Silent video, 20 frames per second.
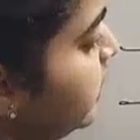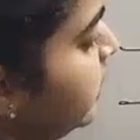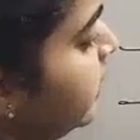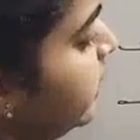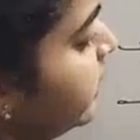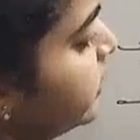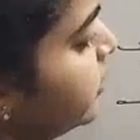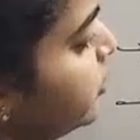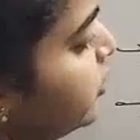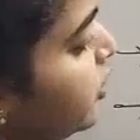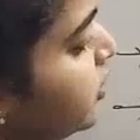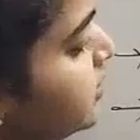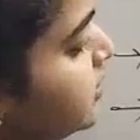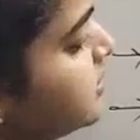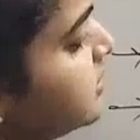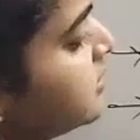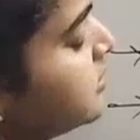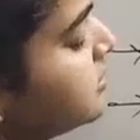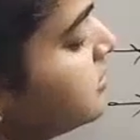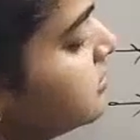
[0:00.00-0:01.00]

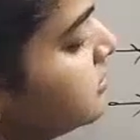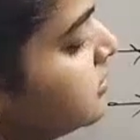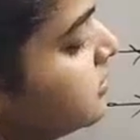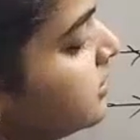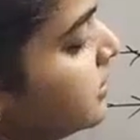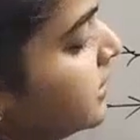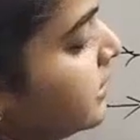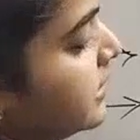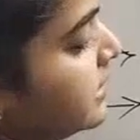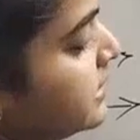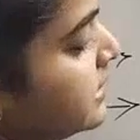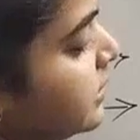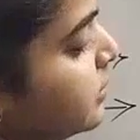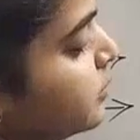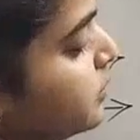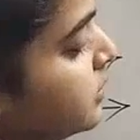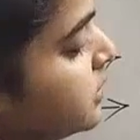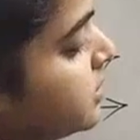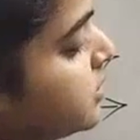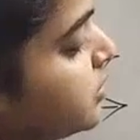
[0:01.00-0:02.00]
electrons is
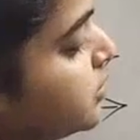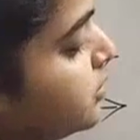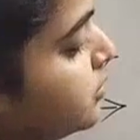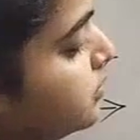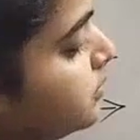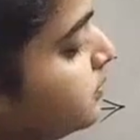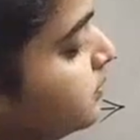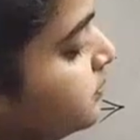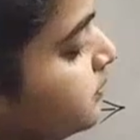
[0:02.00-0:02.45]
equals to